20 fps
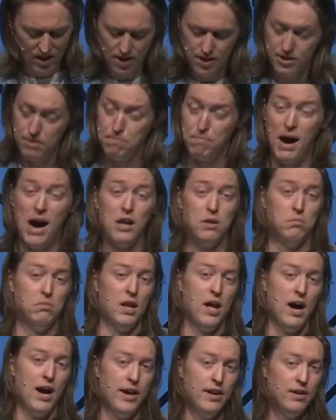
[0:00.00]
The bottom
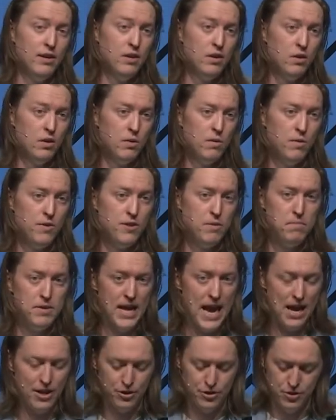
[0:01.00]
line with the
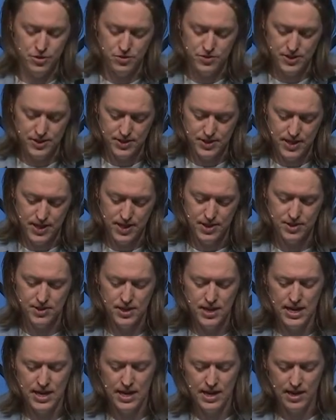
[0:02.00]
Beatitudes is this
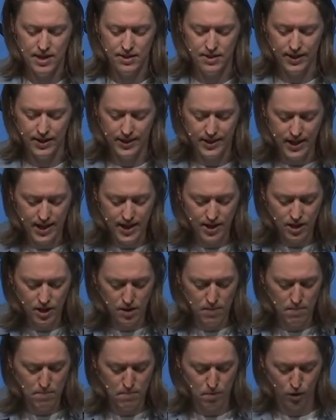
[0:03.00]
the
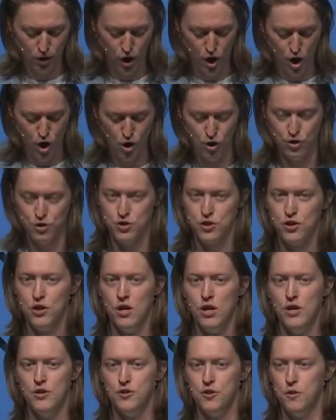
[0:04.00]
kingdom belongs
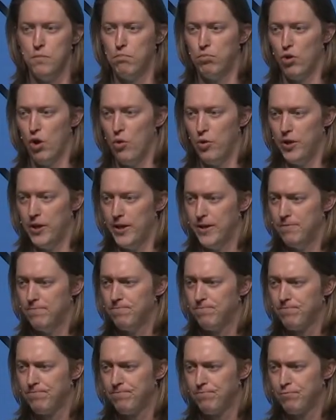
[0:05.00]
to the broken.
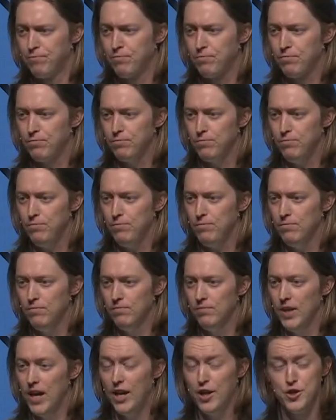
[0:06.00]

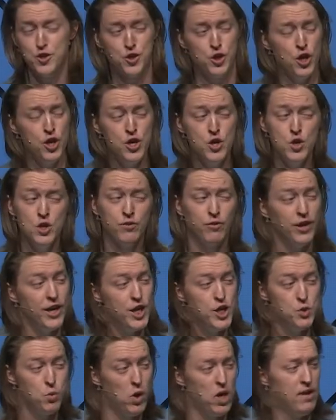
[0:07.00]
And it's good news for
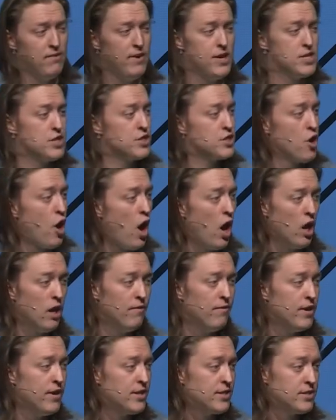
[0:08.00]
each one of us because all
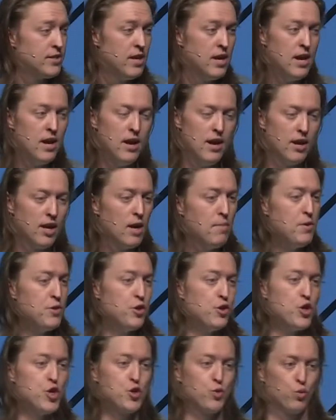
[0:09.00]
of us come into
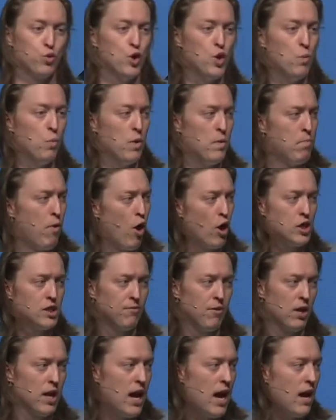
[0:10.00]
this room with parts of
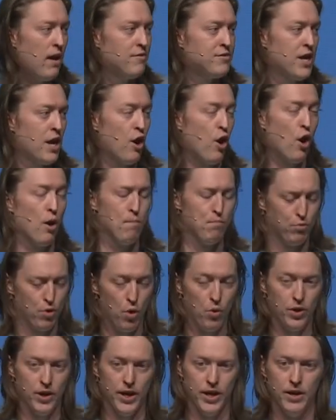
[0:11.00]
our lives that are
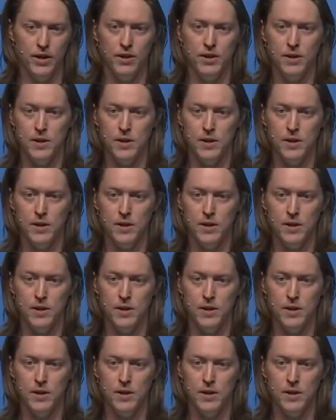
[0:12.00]
broken.